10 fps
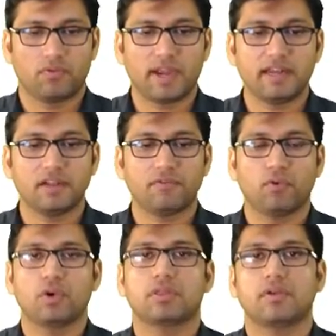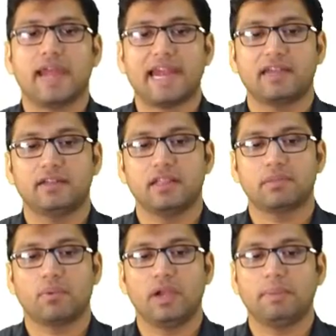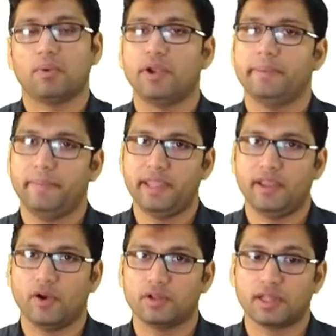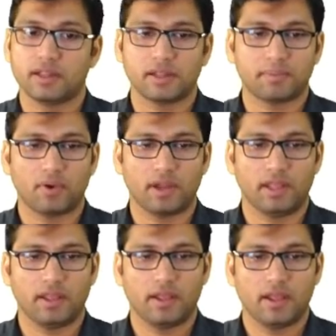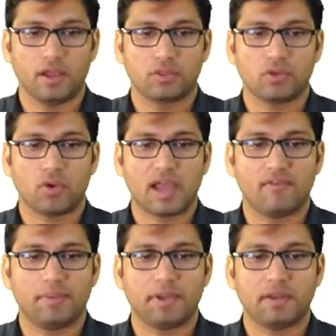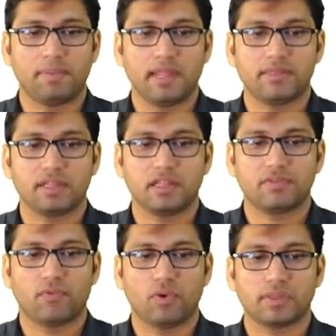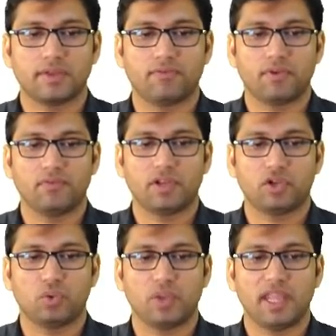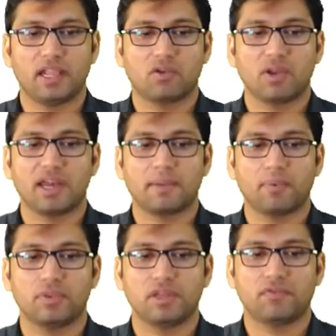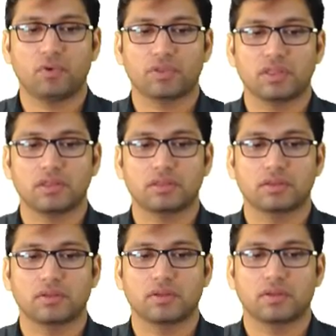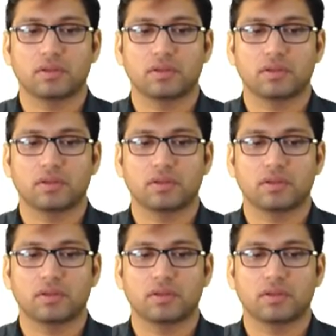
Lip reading: find the force at this point B on the rigid body, so I will be replacing this force F1 with two equal and opposite forces,